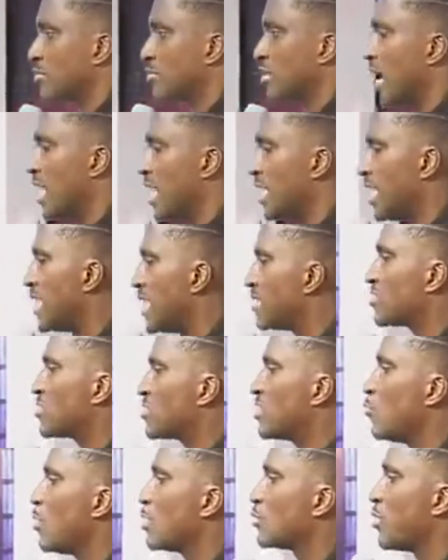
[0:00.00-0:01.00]
And let's
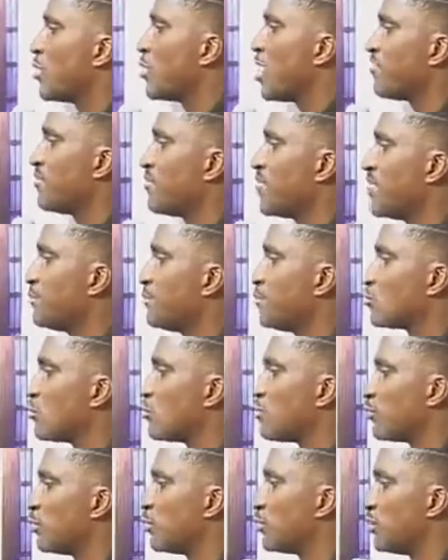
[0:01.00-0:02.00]
see what we have been able to
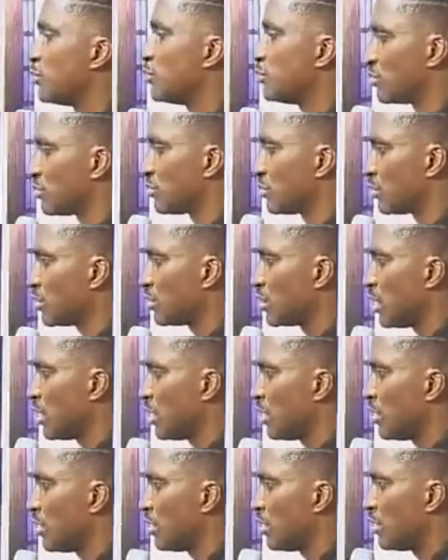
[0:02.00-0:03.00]
produce.
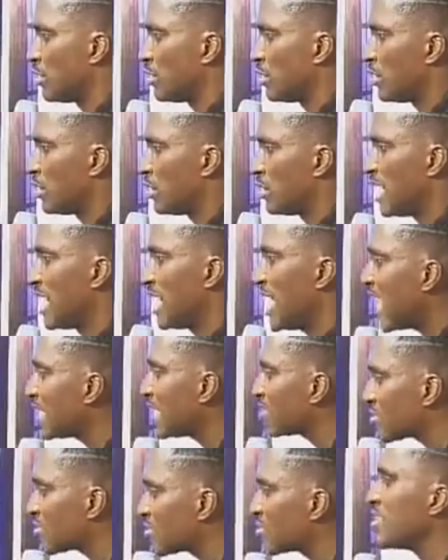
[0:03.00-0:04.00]

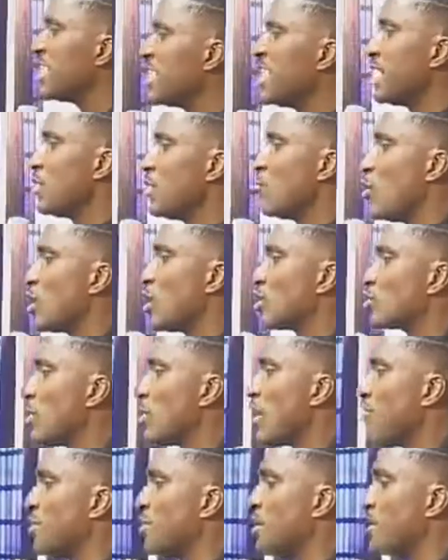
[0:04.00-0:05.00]
Let's see what we
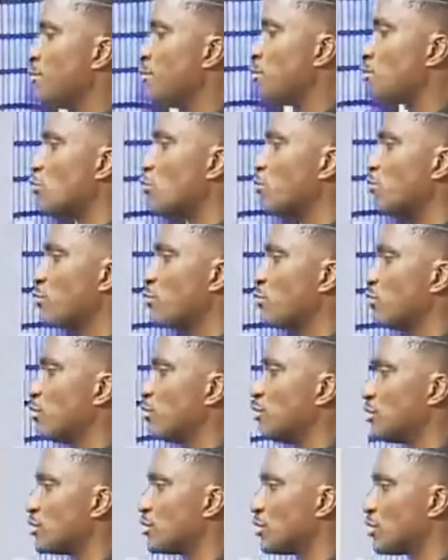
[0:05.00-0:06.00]
have been able to
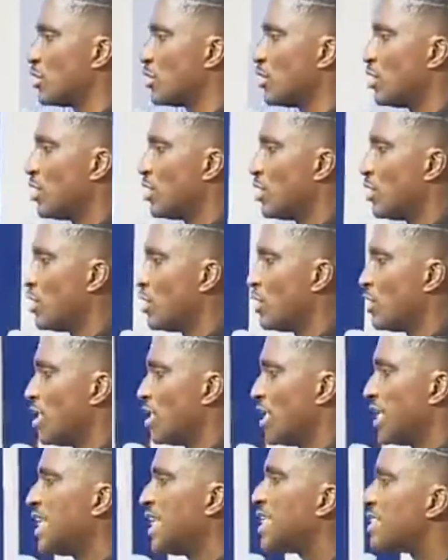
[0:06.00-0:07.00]
produce.
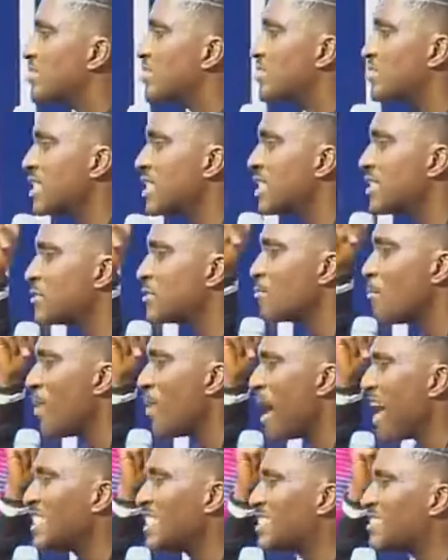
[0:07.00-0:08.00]
It's this
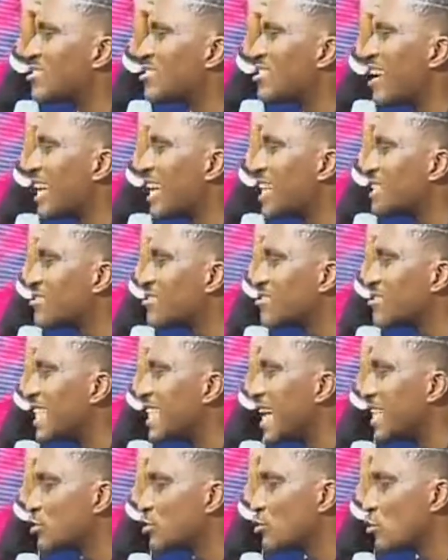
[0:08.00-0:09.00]
mindset
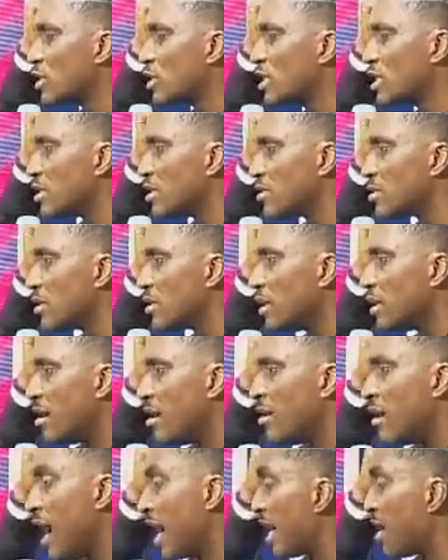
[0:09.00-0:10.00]
that you need.
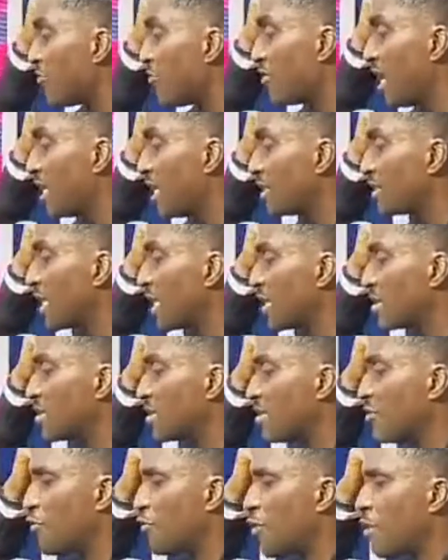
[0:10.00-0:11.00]
I have less than
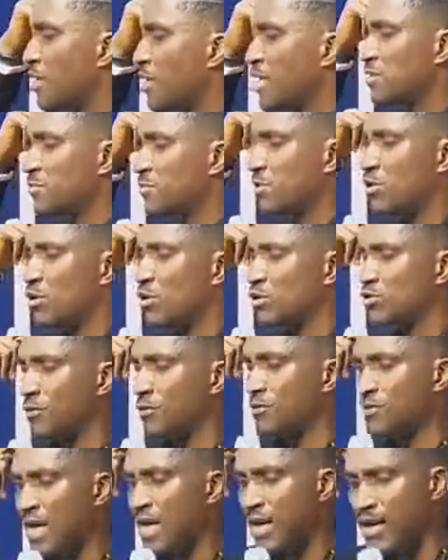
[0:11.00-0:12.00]
three, four minutes because
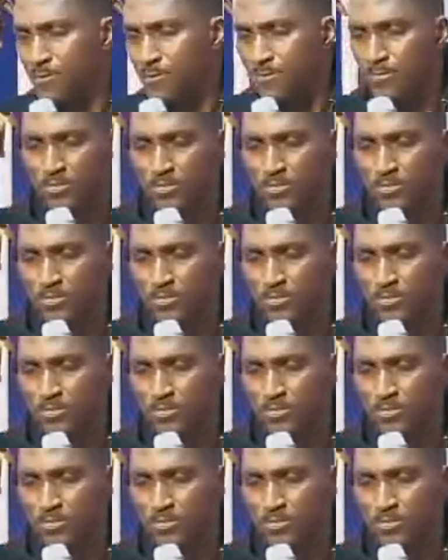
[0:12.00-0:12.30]
of time.